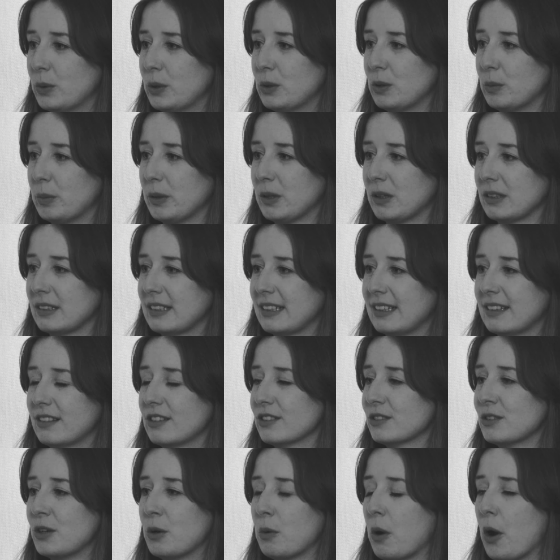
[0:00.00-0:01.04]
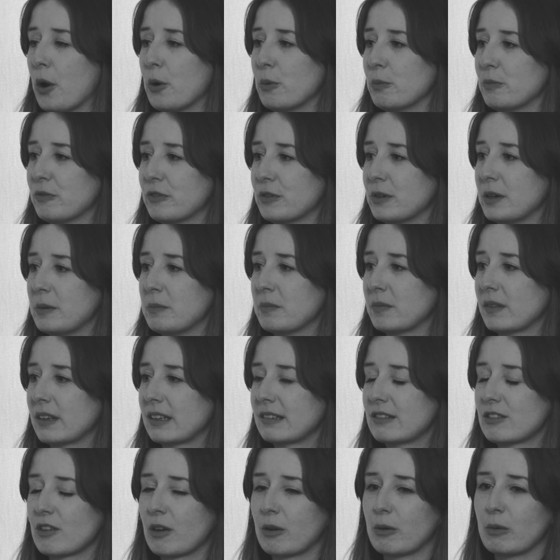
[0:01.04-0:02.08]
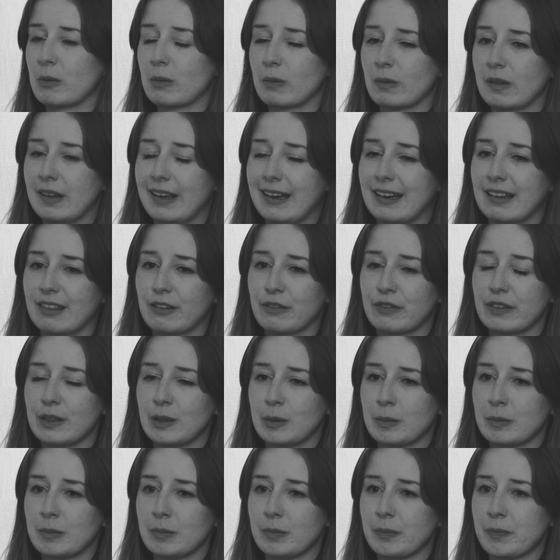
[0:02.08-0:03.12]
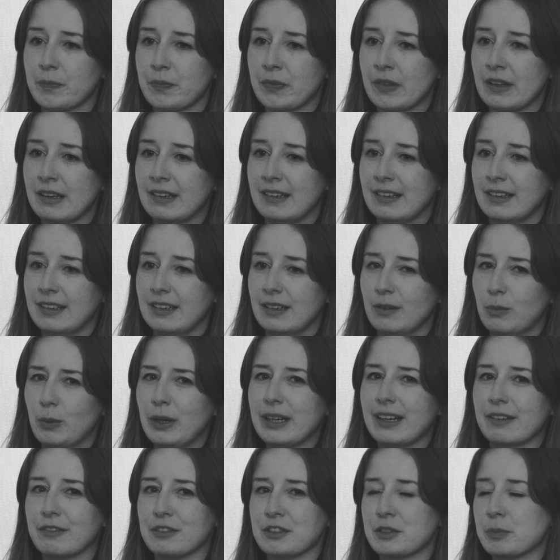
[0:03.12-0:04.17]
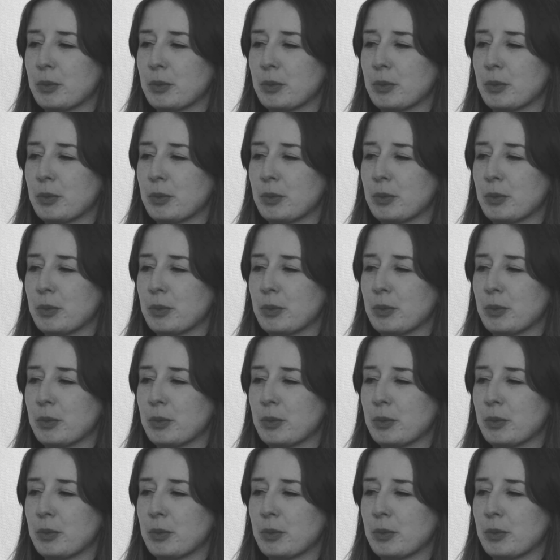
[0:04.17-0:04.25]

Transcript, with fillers: We all belong dead. There's no hope for him. So yeah, the film. We're giving